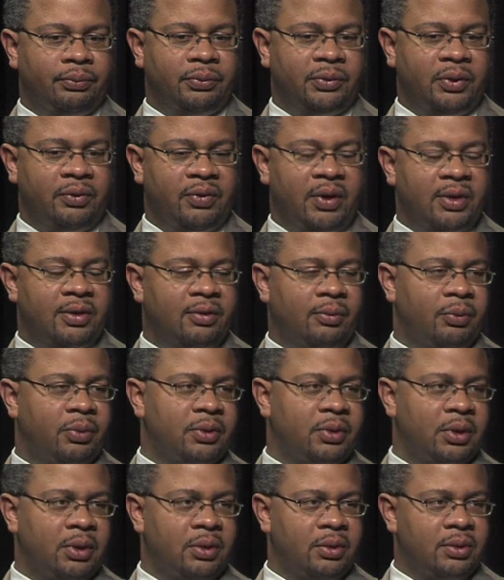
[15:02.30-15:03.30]
invasive
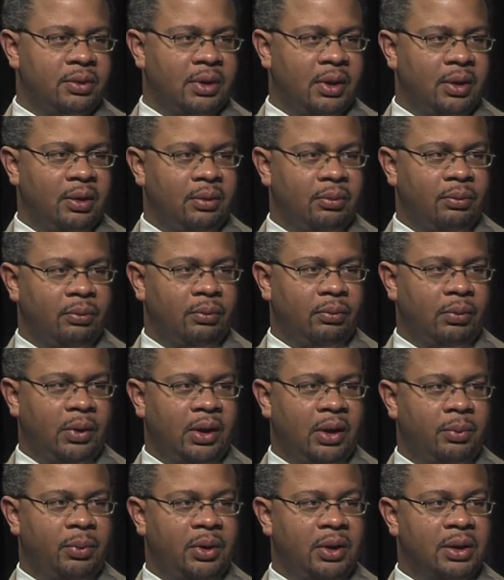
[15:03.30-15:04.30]
procedures that may
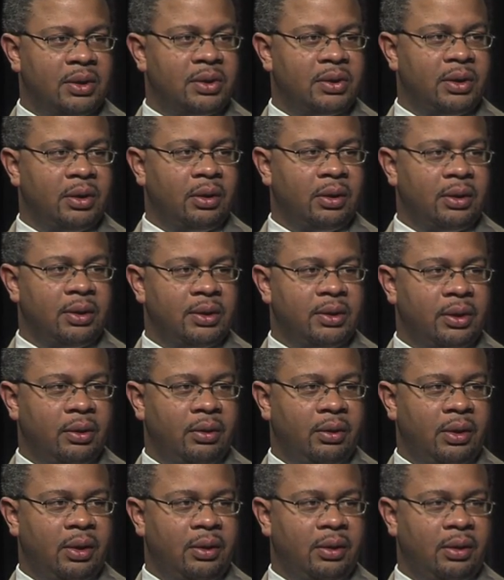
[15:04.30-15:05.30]
not be necessary,
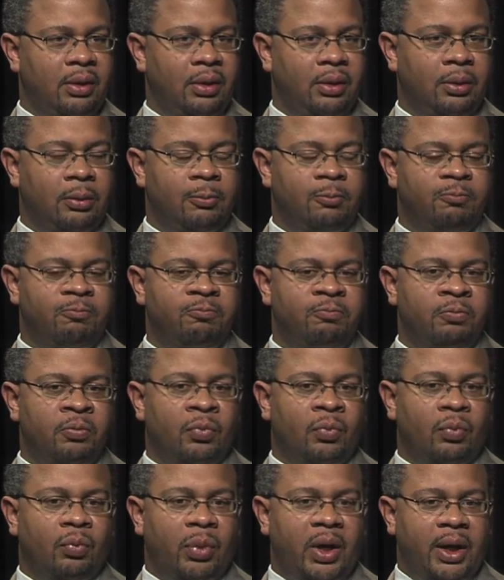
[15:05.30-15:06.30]
considering that their
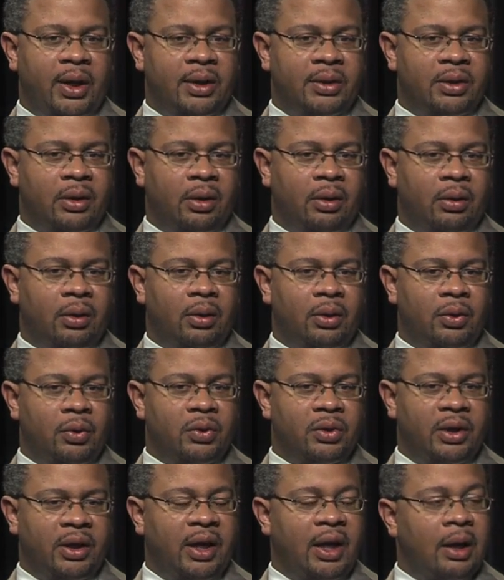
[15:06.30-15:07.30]
bodies are
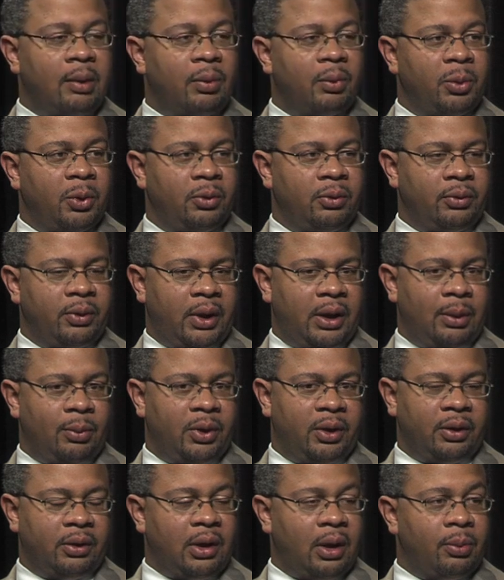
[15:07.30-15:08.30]
usually able
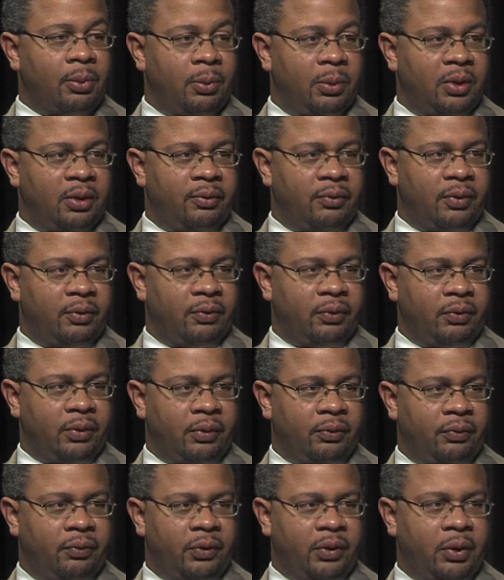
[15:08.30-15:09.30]
and capable
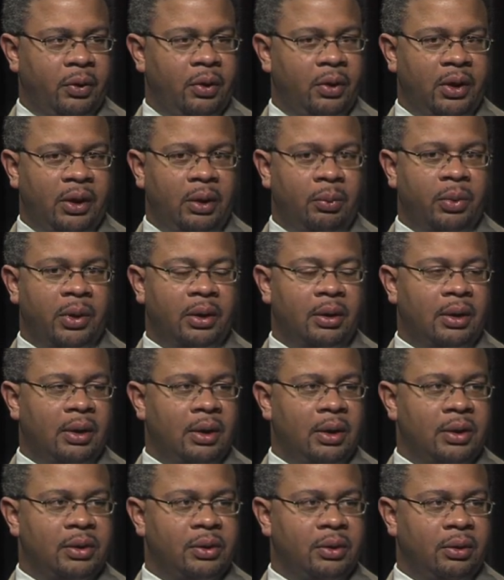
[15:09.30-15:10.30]
of curing any
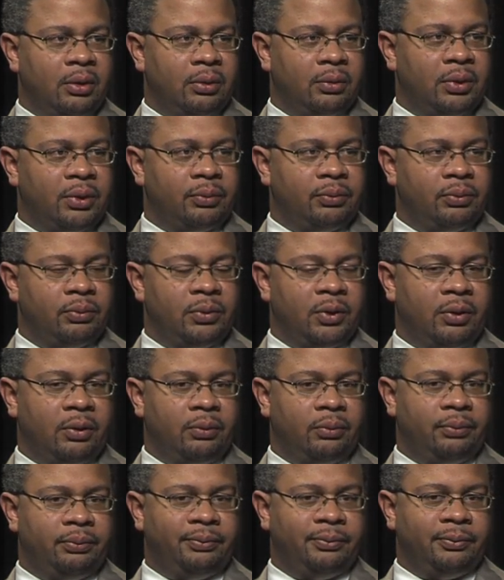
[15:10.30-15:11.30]
pathology or